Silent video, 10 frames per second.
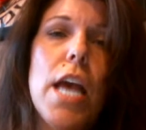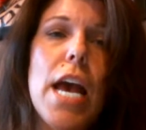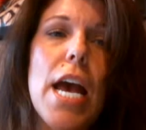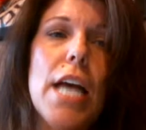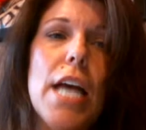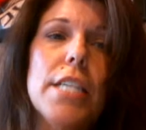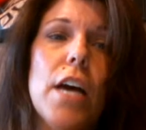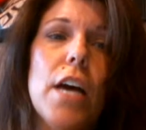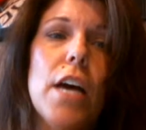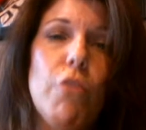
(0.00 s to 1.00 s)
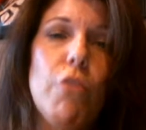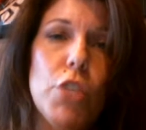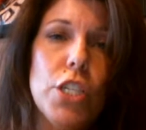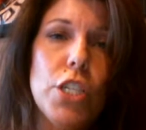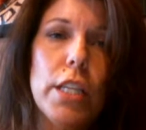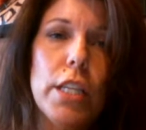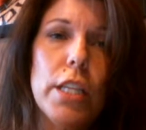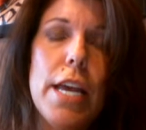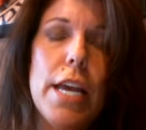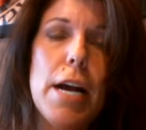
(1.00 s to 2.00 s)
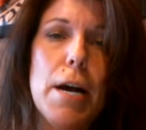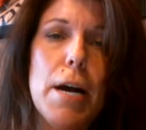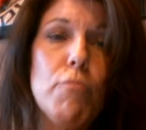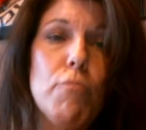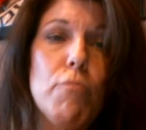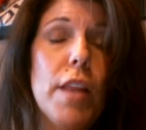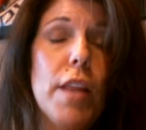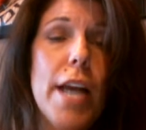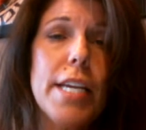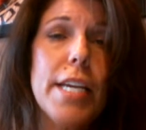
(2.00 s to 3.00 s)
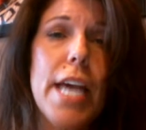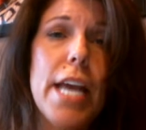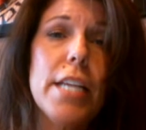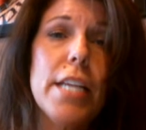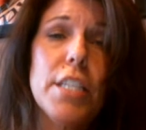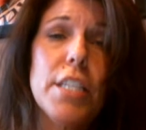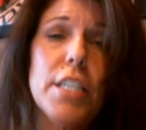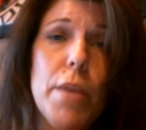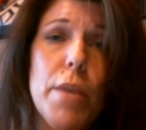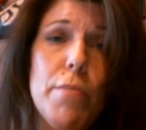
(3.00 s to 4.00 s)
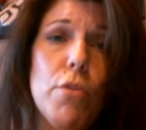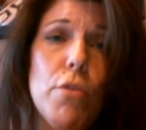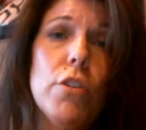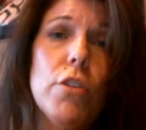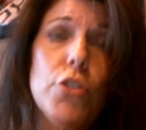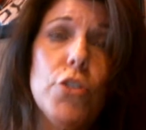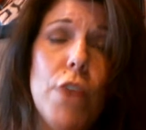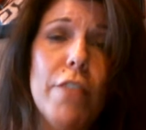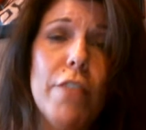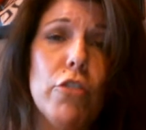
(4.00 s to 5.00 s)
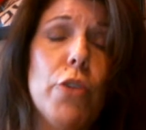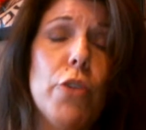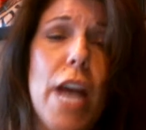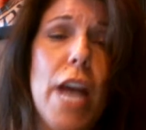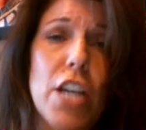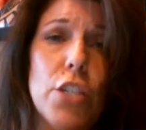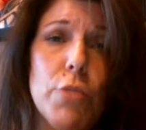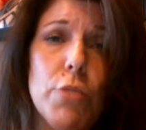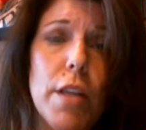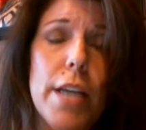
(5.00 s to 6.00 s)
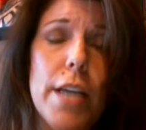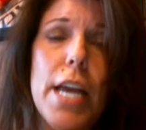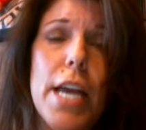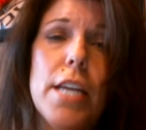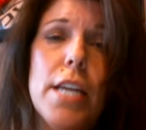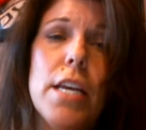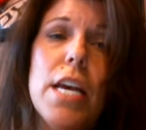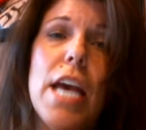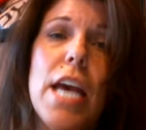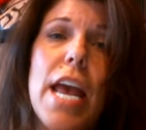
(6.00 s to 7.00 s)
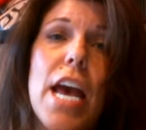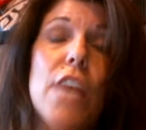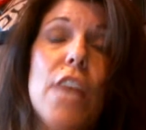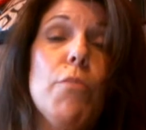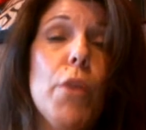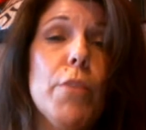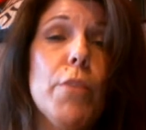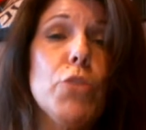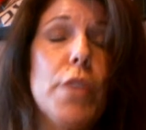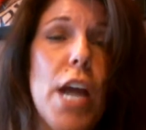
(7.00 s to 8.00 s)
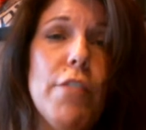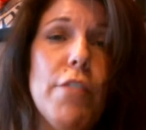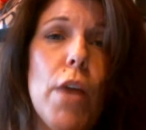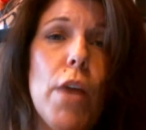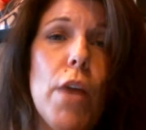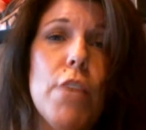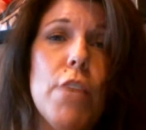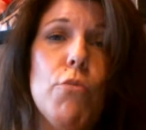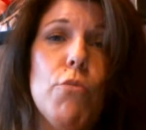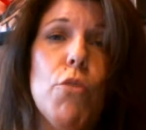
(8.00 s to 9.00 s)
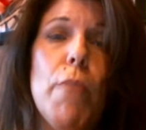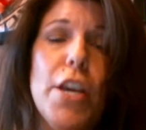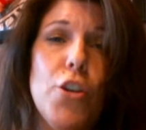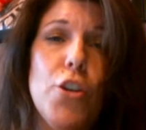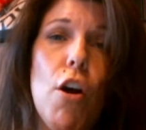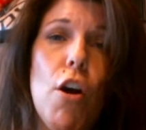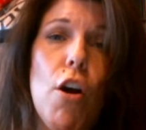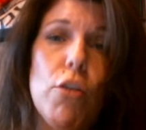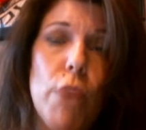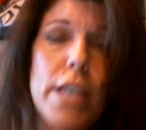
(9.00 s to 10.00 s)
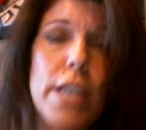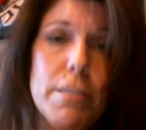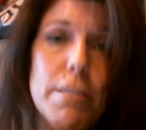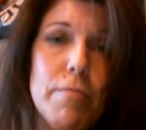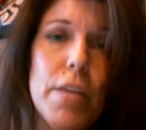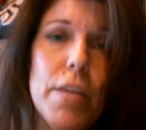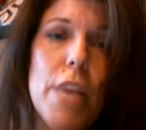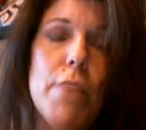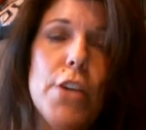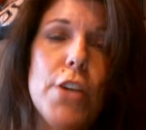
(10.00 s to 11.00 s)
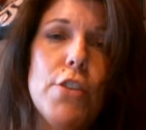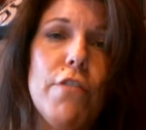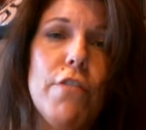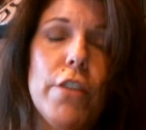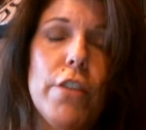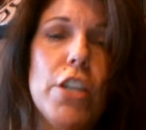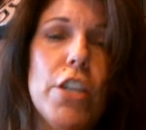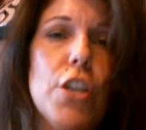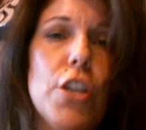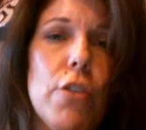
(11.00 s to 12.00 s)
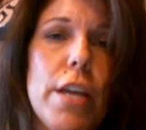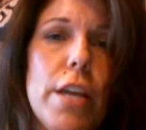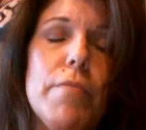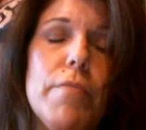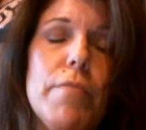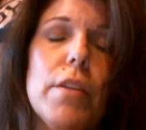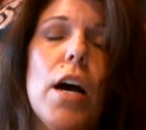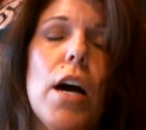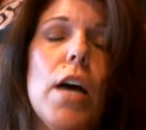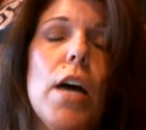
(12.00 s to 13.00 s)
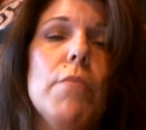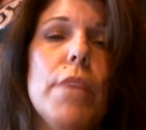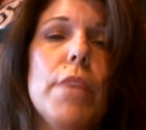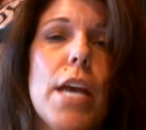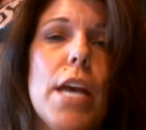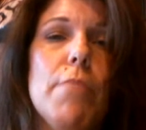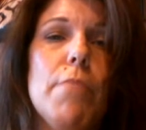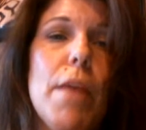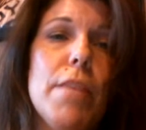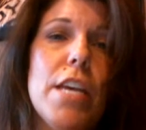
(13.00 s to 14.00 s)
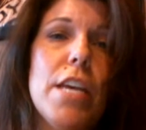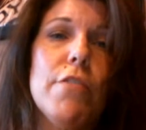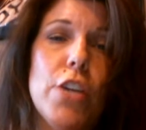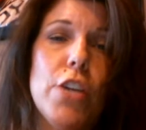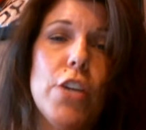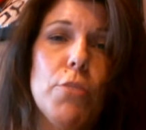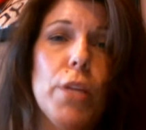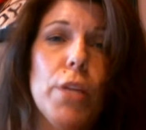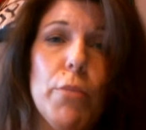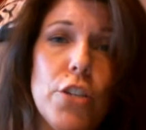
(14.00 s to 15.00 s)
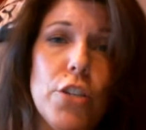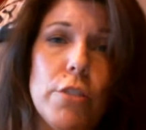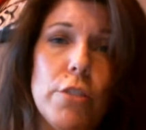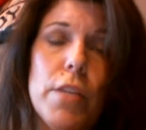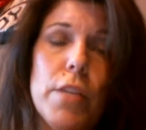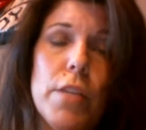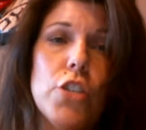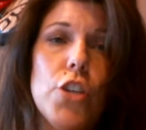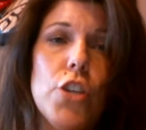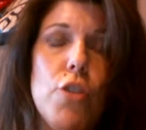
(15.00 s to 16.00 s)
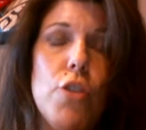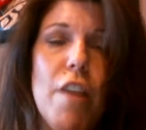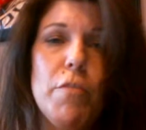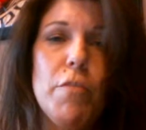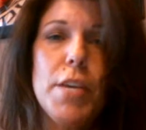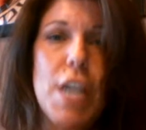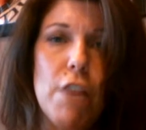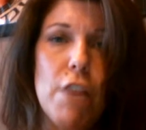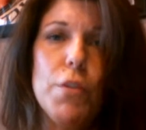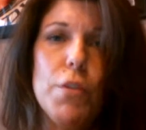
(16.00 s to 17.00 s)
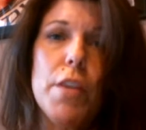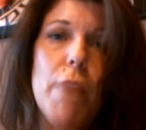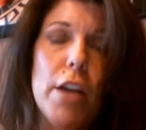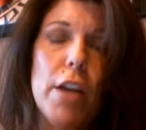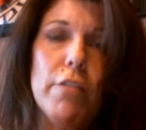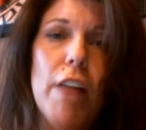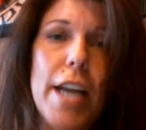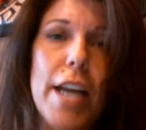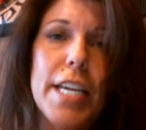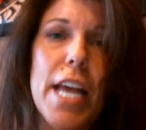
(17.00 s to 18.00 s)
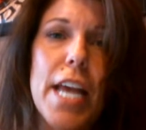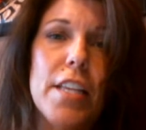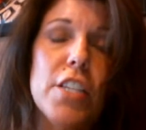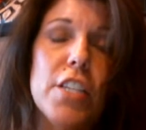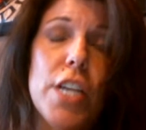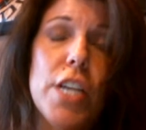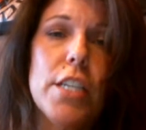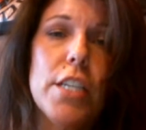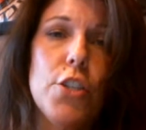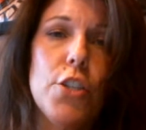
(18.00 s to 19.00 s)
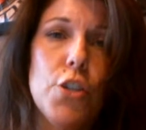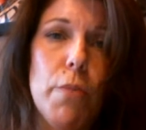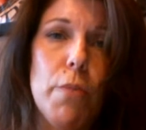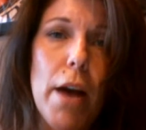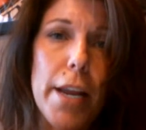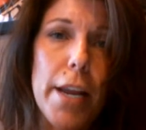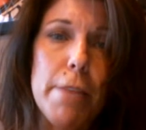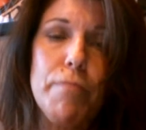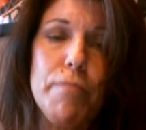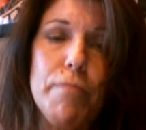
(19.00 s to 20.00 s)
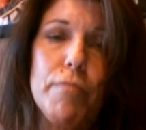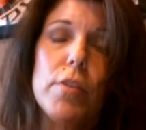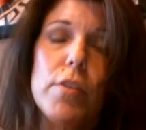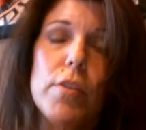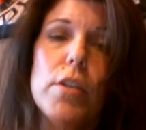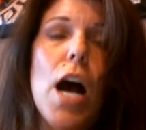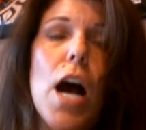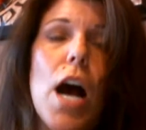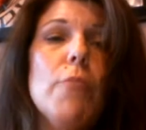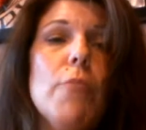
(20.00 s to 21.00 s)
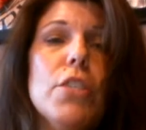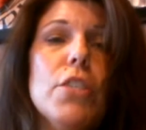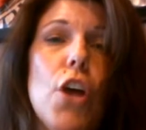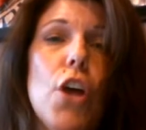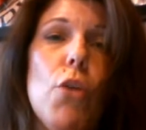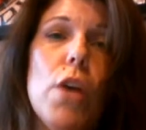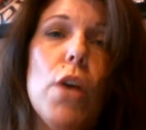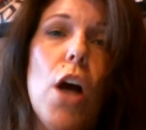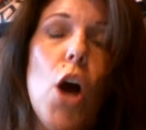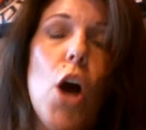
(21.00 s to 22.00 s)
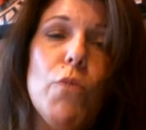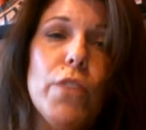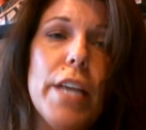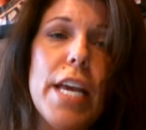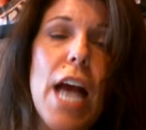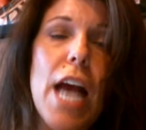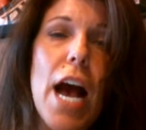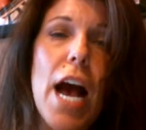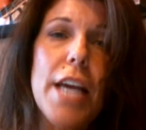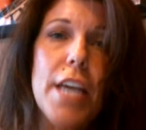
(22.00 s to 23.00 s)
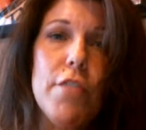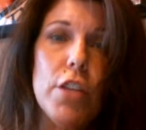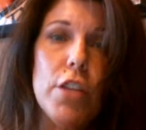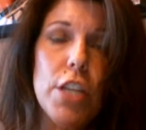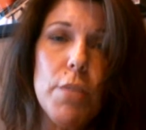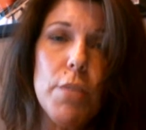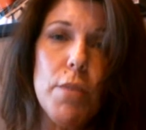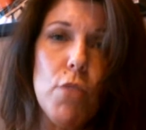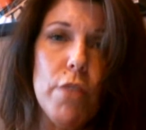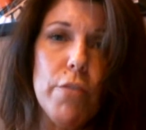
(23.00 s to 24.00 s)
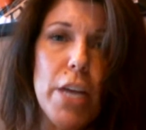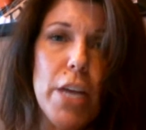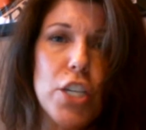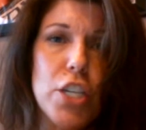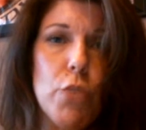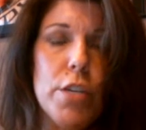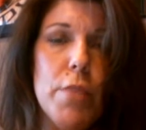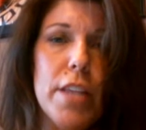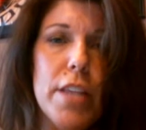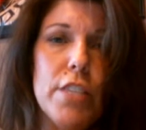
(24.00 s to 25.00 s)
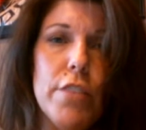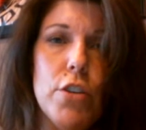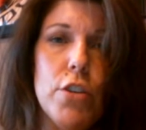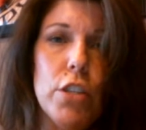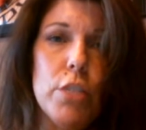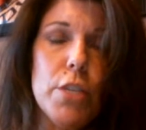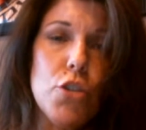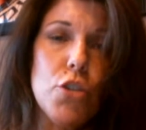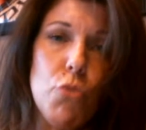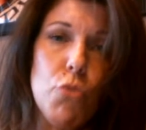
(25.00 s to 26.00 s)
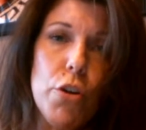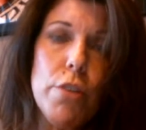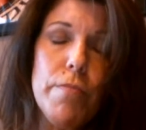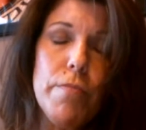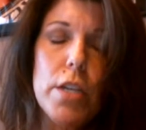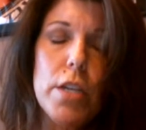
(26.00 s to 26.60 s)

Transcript: And unfortunately, with lidocaine, some people do have allergic reactions with lidocaine, and pretty much with everyone, it will make your heart race and make you feel very jittery, and maybe even raise your blood pressure. So you have to be careful with the amount of lidocaine that is injected into your body. So hopefully I gave you a little bit more information. I wanted to make this video a little bit shorter.